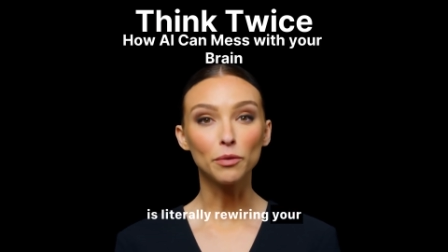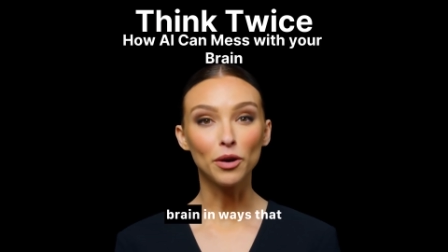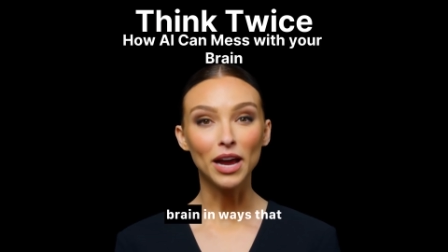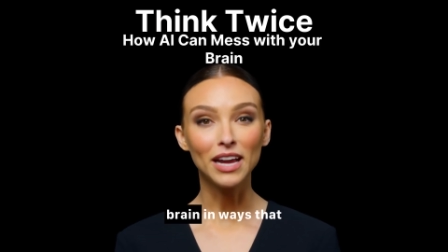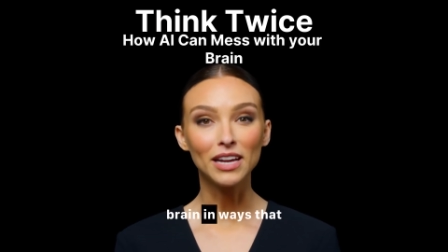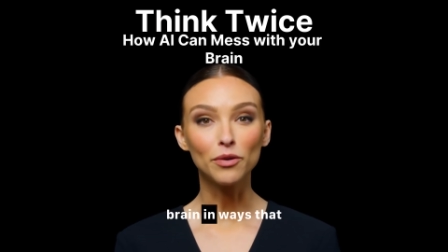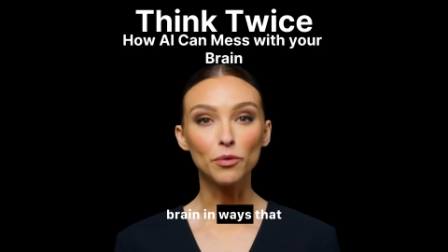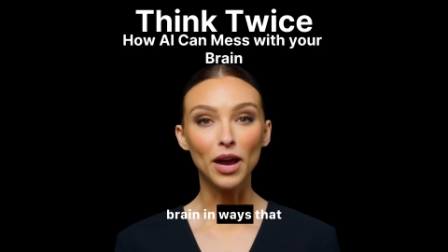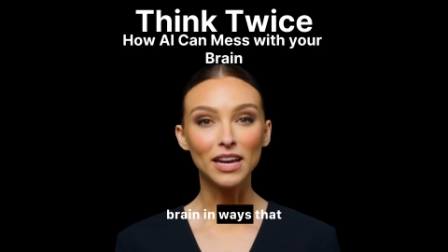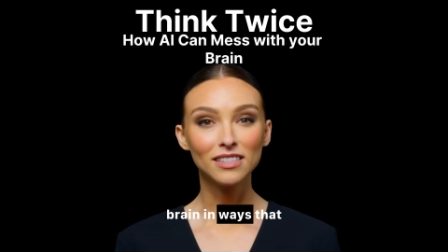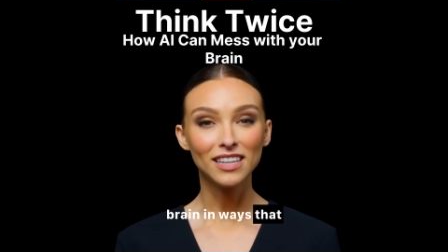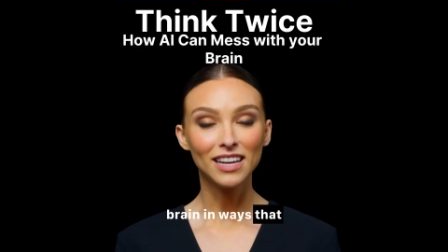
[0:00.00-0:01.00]
brain in
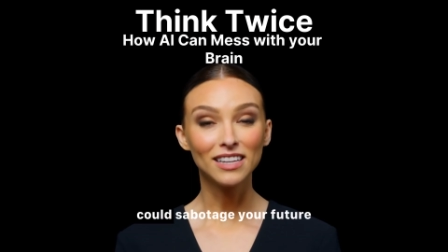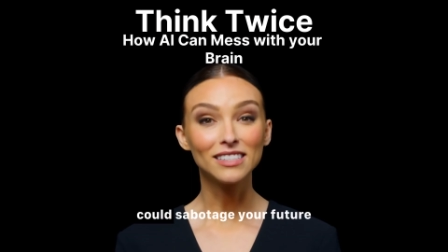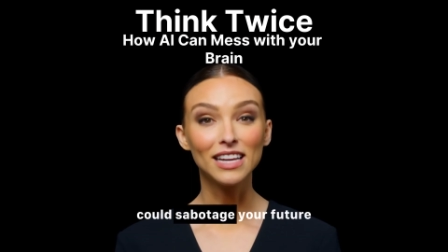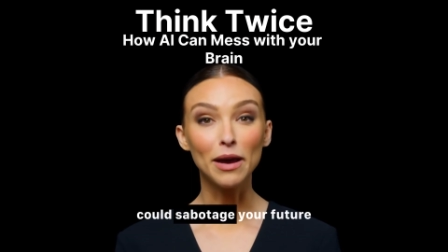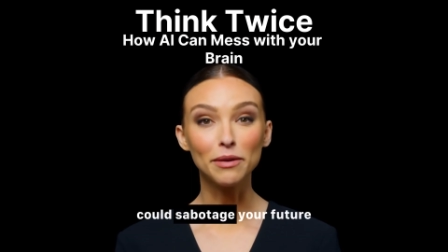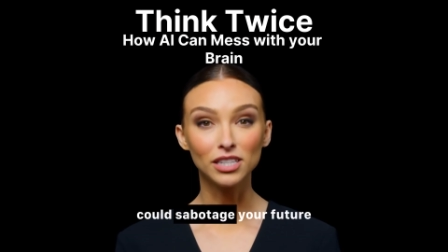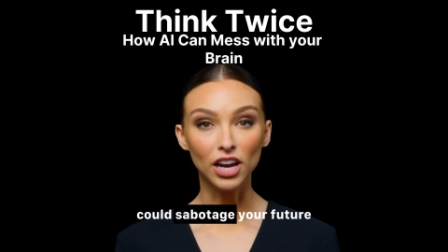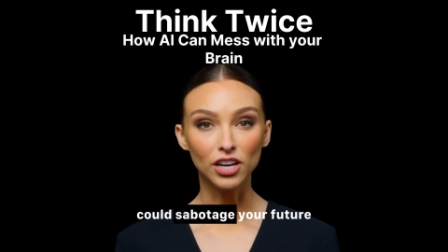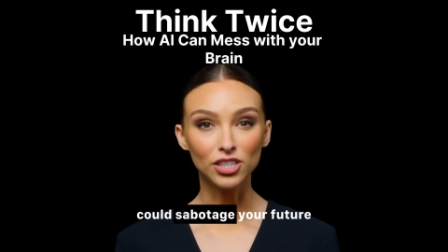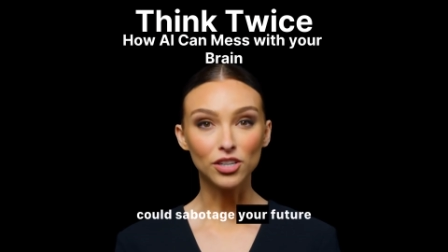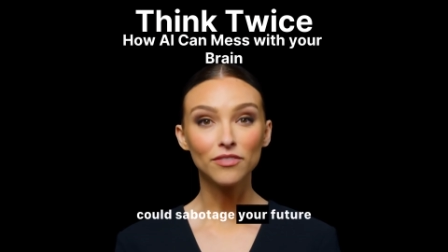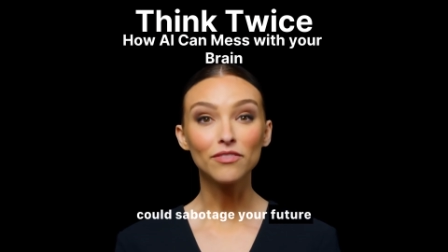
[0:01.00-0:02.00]
ways that could
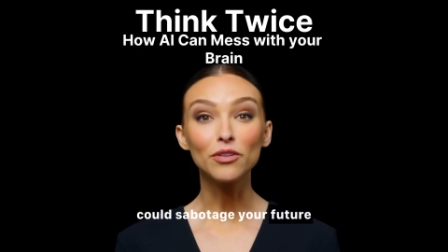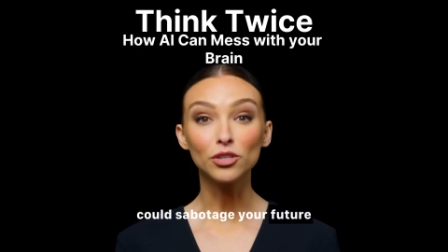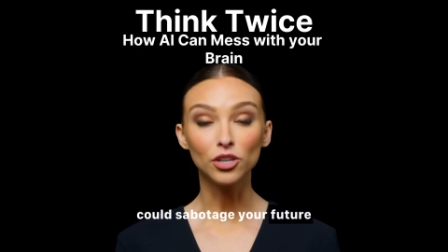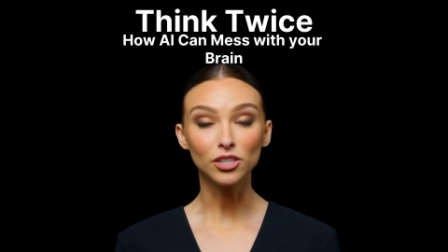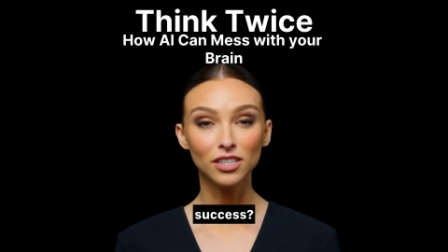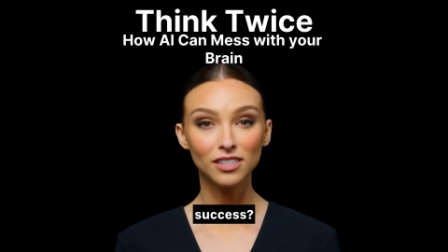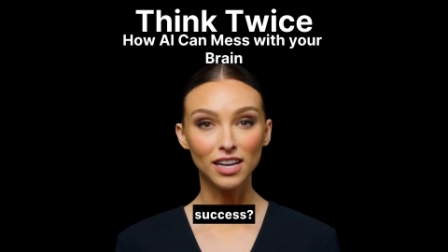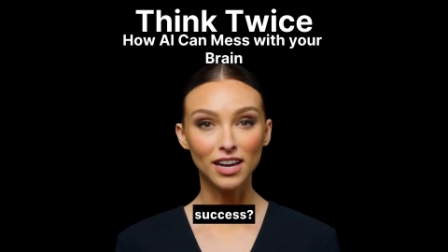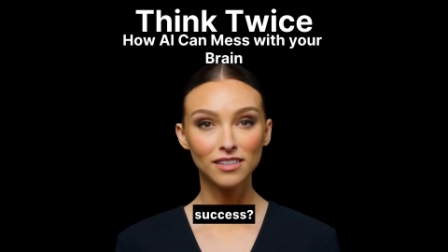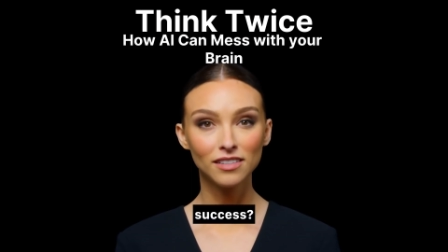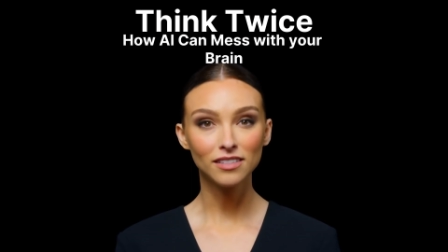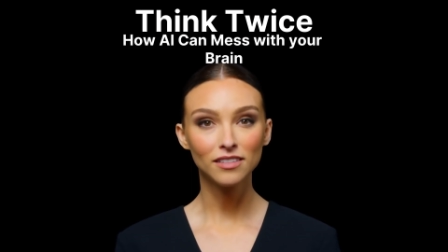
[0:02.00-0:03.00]
sabotage your future
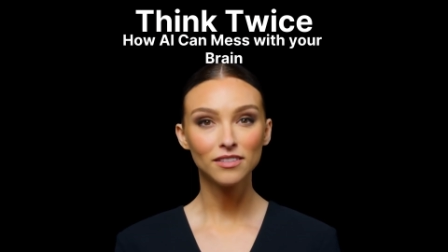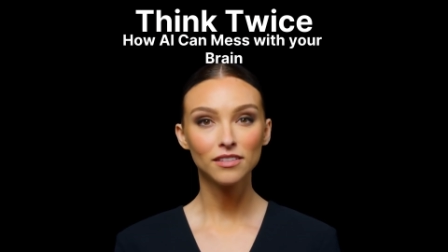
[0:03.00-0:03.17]
success?